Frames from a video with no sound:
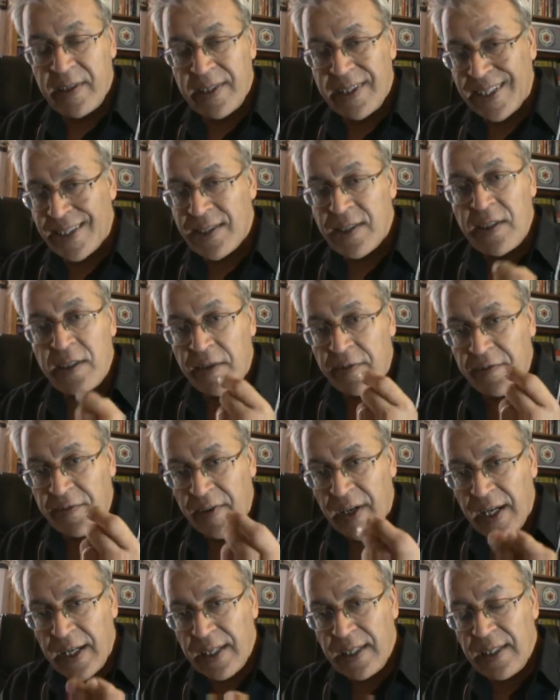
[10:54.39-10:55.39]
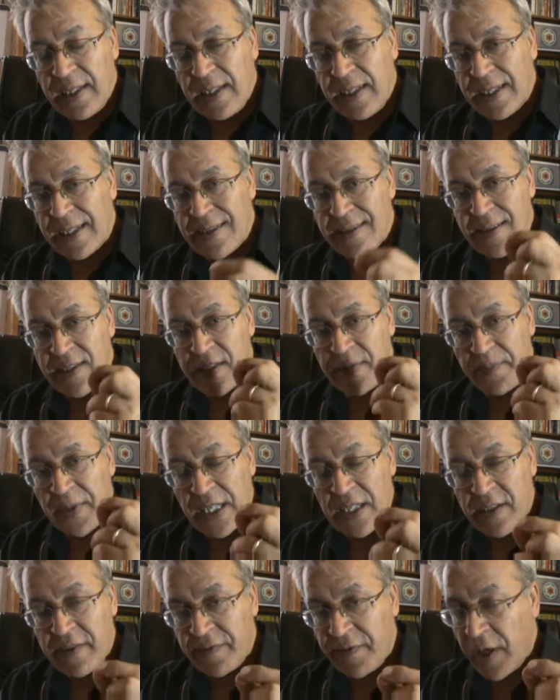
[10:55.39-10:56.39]
It doesn't define, doesn't
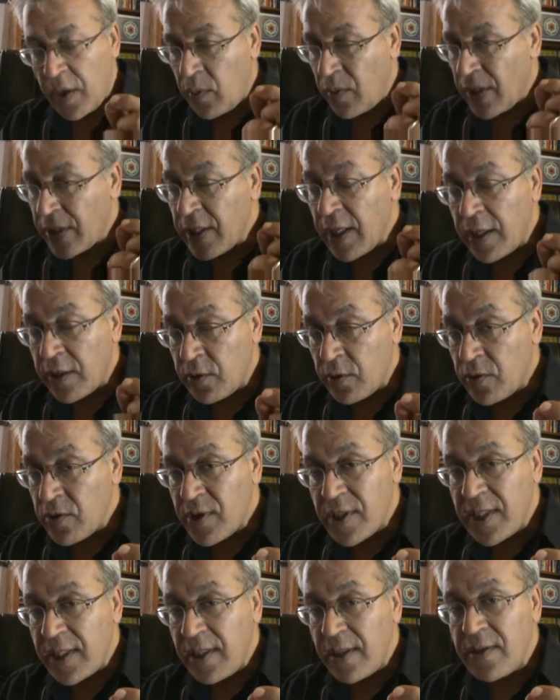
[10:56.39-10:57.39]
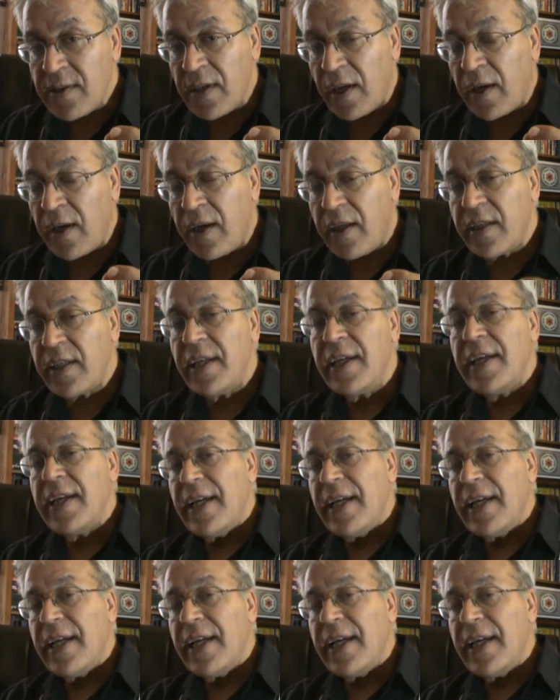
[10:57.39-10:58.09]
specify what are those skills are,